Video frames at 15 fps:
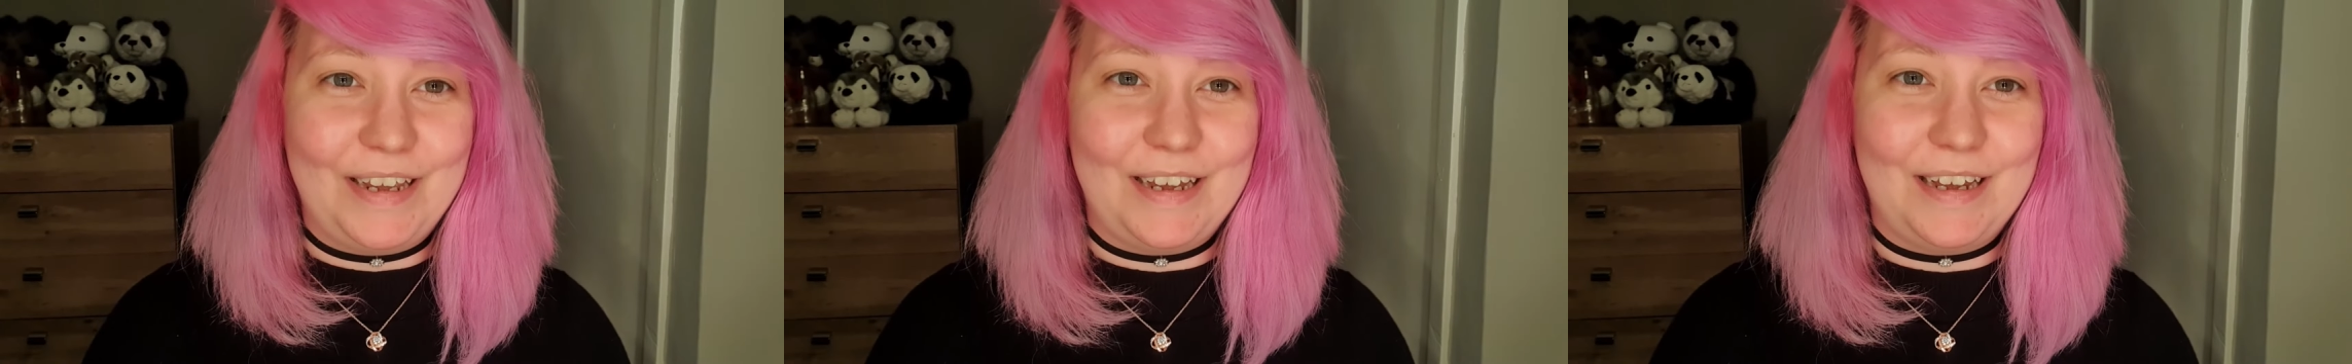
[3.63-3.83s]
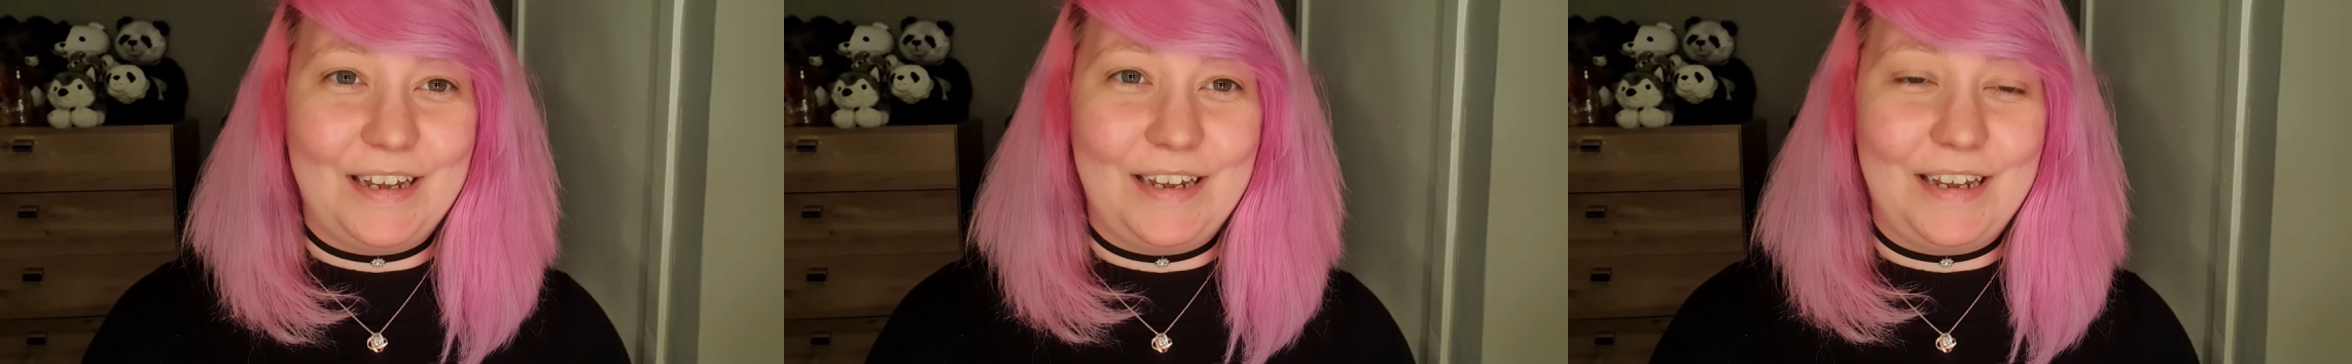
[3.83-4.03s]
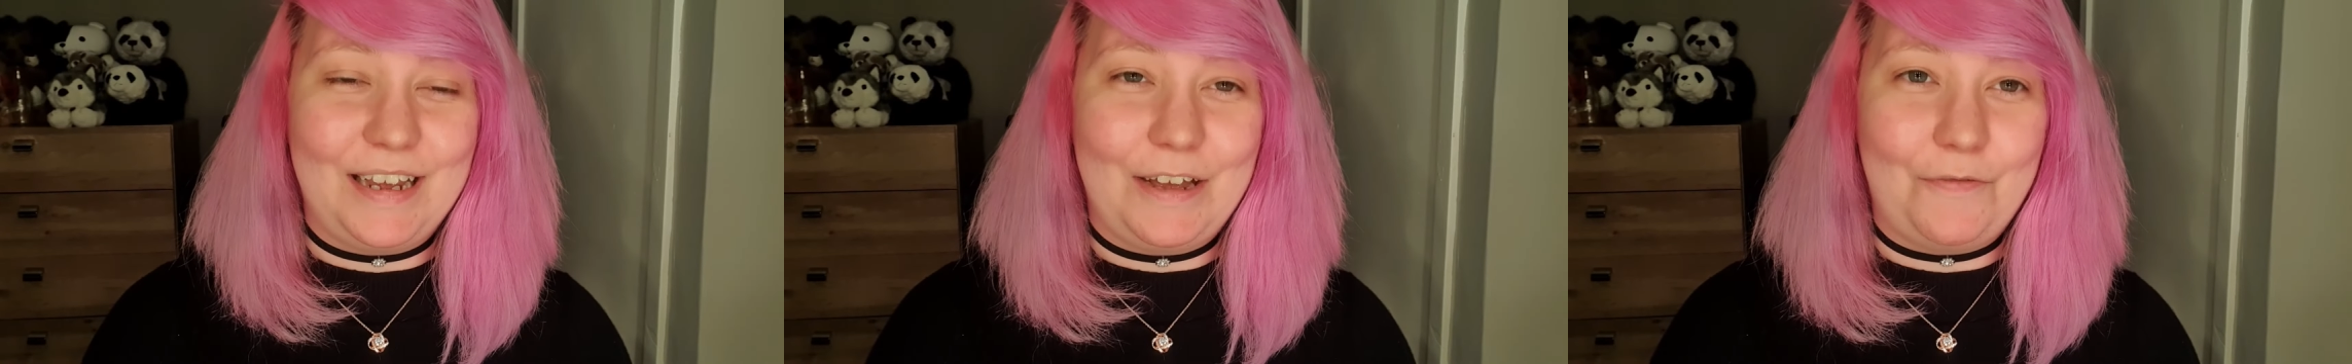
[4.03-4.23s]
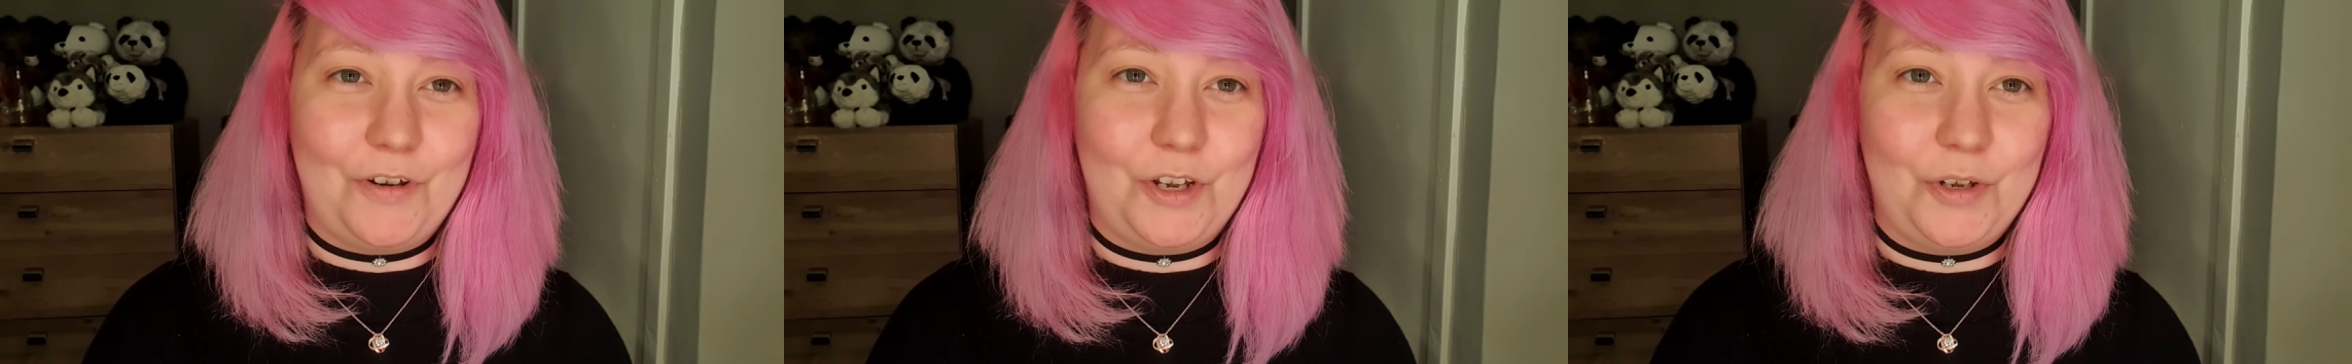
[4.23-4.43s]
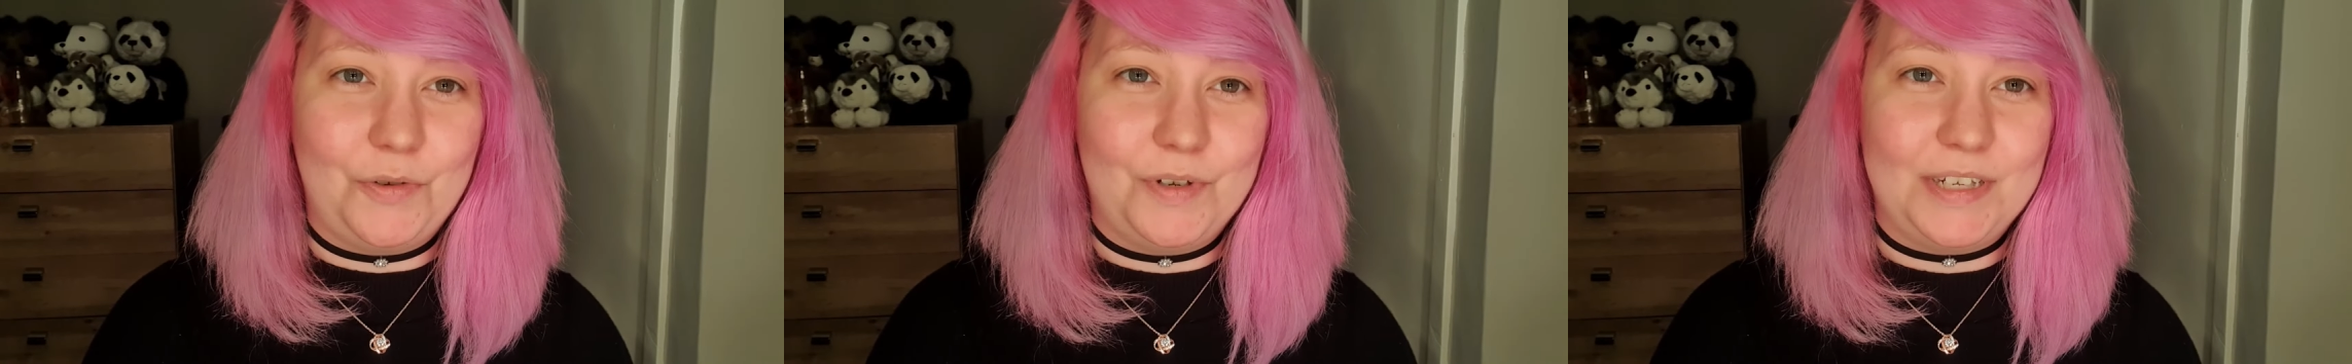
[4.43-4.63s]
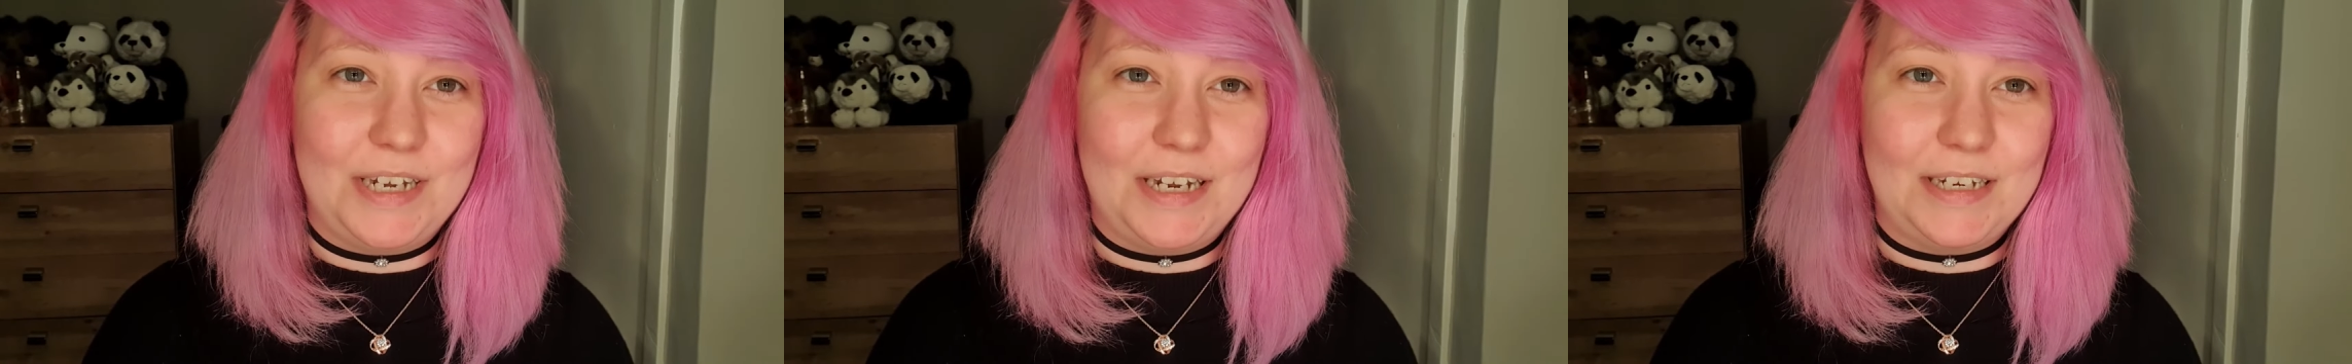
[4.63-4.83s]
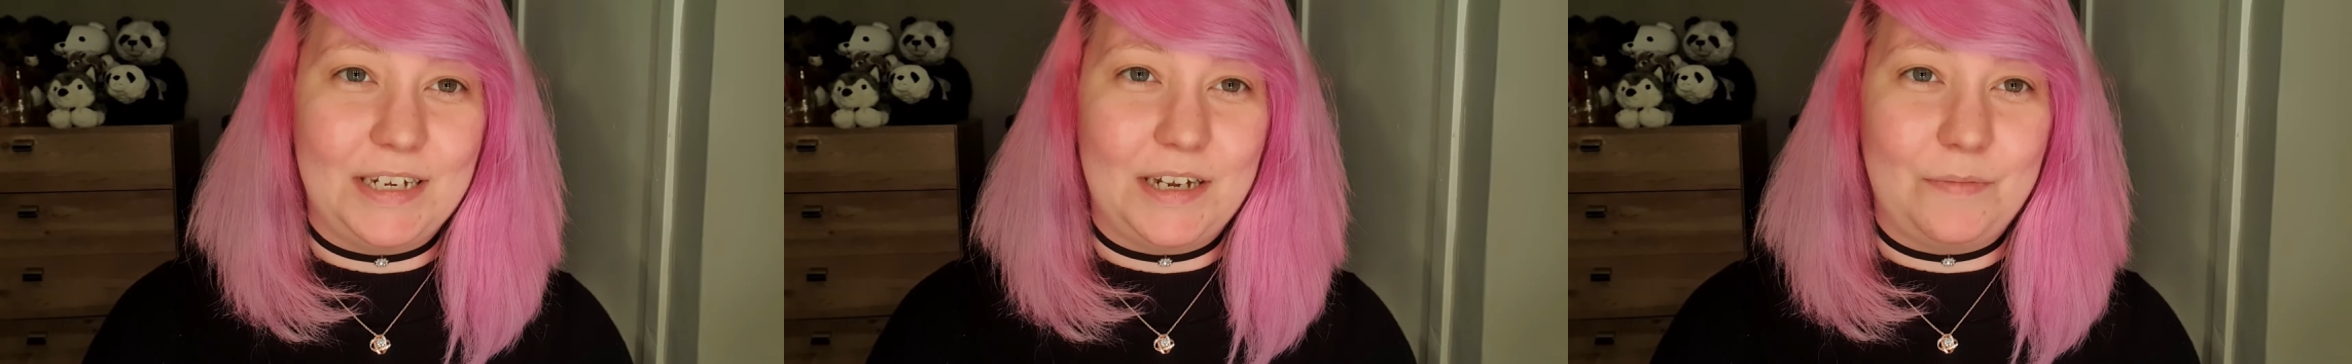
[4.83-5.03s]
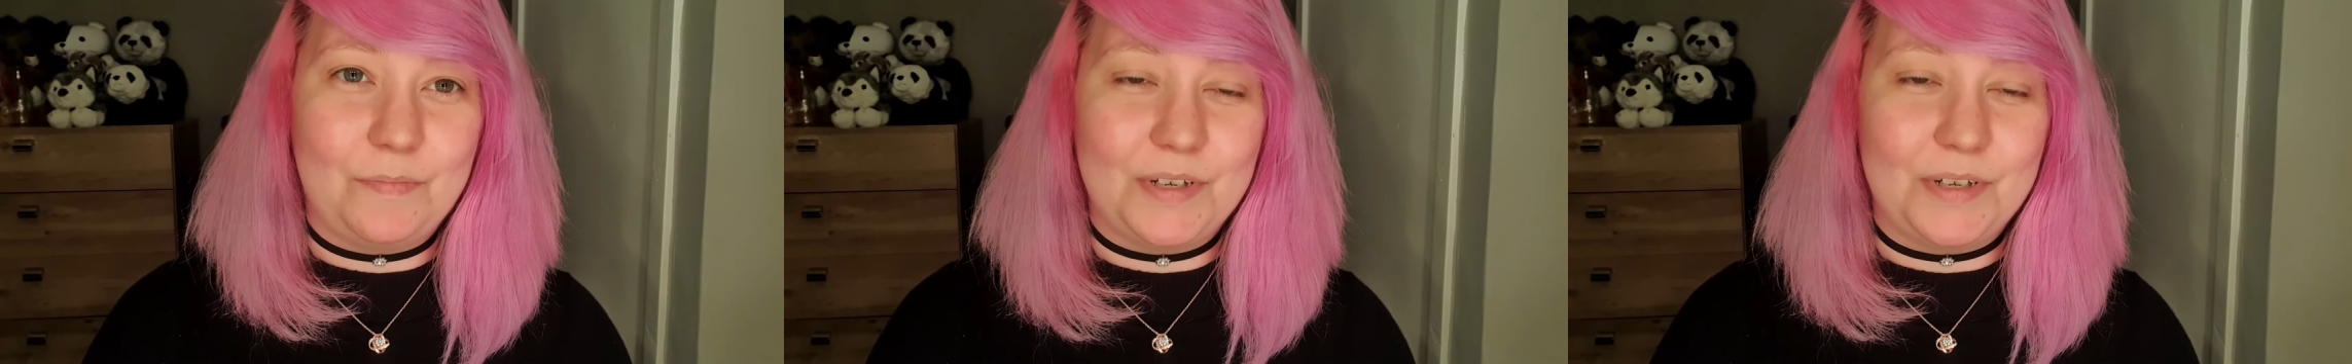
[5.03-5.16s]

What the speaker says: I have a new setup,